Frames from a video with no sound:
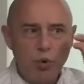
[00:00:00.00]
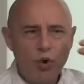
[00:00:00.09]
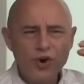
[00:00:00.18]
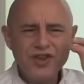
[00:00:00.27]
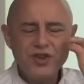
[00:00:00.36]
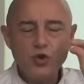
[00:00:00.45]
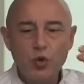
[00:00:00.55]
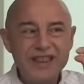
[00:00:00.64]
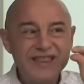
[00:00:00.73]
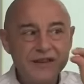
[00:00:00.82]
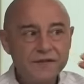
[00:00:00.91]

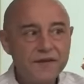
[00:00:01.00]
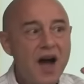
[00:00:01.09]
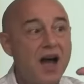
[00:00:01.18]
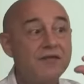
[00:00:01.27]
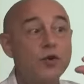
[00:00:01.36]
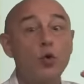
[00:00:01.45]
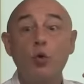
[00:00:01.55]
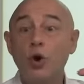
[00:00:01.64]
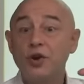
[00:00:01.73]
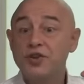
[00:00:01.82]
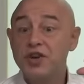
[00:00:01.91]
0.25,
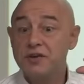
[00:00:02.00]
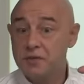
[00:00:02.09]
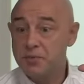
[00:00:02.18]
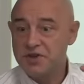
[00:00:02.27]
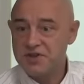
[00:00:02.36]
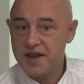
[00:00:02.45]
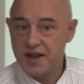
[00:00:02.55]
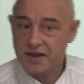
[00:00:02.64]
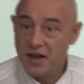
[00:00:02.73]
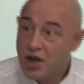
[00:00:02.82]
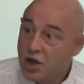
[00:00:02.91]
quarter of a percent.